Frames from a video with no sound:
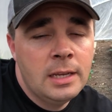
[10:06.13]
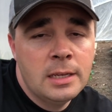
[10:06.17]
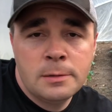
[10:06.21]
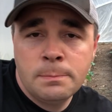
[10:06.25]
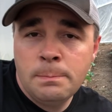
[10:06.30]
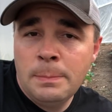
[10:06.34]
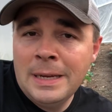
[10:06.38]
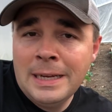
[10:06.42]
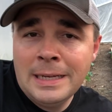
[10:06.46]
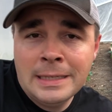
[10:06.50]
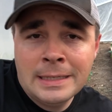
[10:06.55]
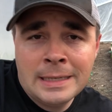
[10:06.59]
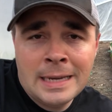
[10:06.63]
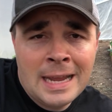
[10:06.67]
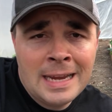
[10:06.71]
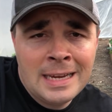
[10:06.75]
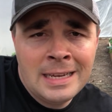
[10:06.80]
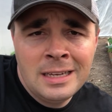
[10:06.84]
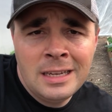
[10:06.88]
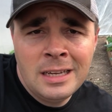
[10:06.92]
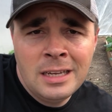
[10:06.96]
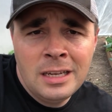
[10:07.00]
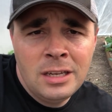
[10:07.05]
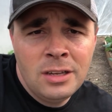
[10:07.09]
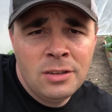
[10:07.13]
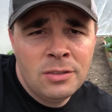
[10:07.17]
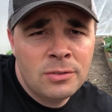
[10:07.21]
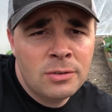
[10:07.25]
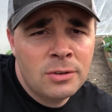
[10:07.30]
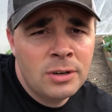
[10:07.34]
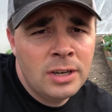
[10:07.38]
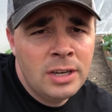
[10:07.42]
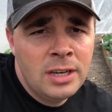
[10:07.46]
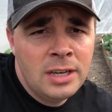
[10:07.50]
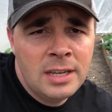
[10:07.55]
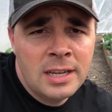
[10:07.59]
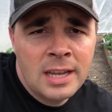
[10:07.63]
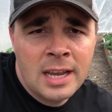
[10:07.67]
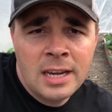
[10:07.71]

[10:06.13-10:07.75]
his big 93,